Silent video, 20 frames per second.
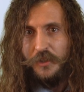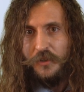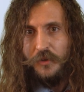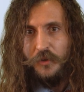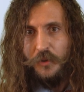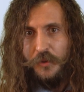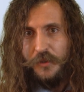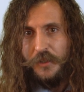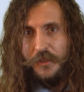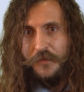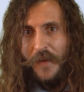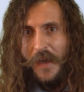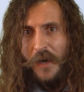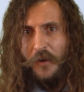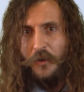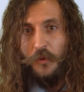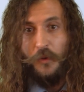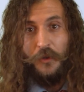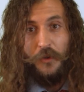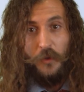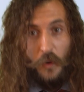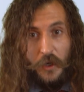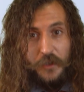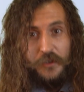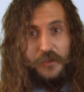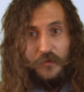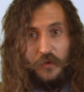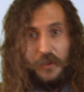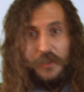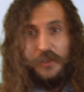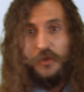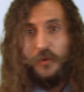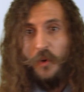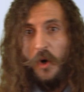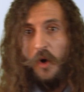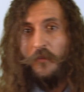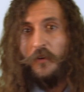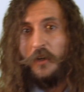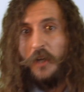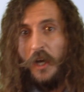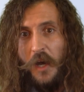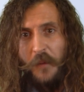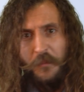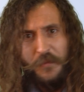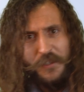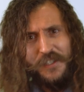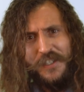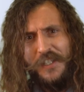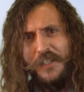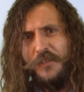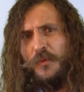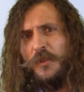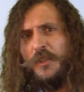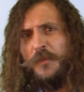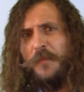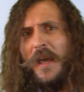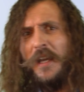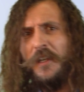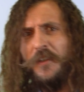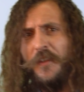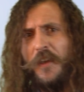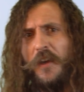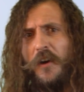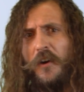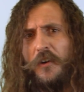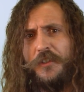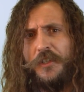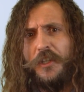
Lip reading: just loses value, and the ones of which you overcome, to disrespect they are